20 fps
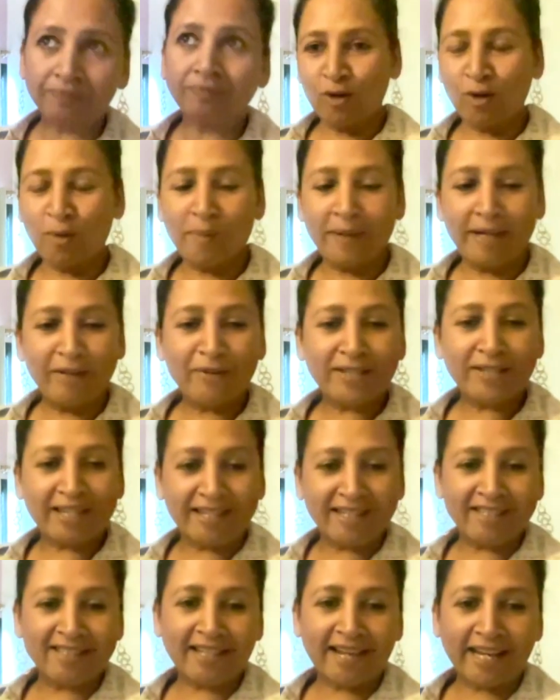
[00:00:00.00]
Nobody was
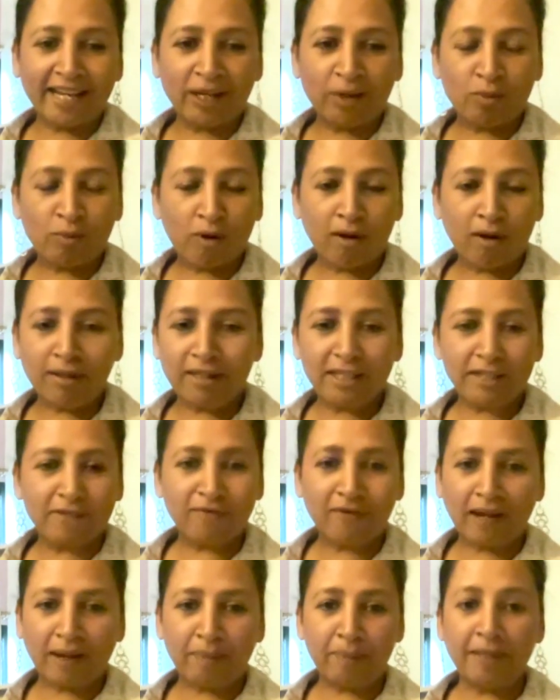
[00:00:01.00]
understanding what
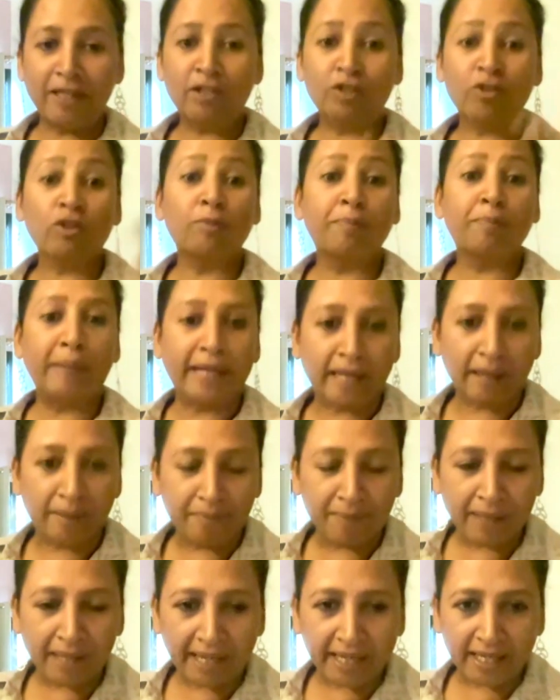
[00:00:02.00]
these fabrics could
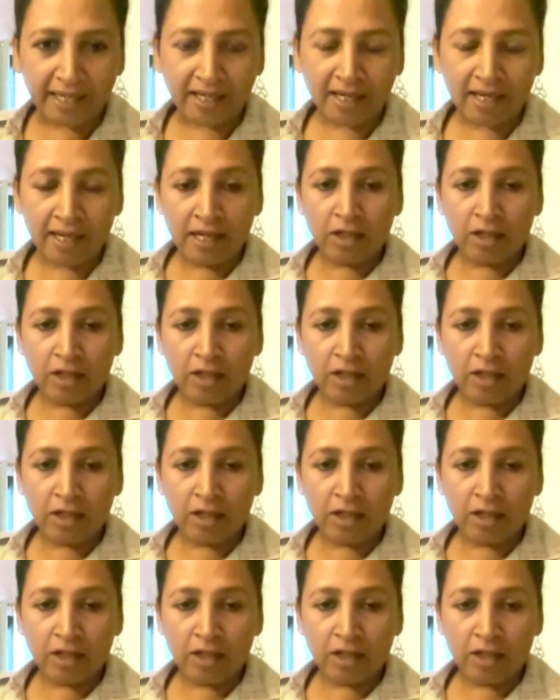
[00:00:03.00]
become like.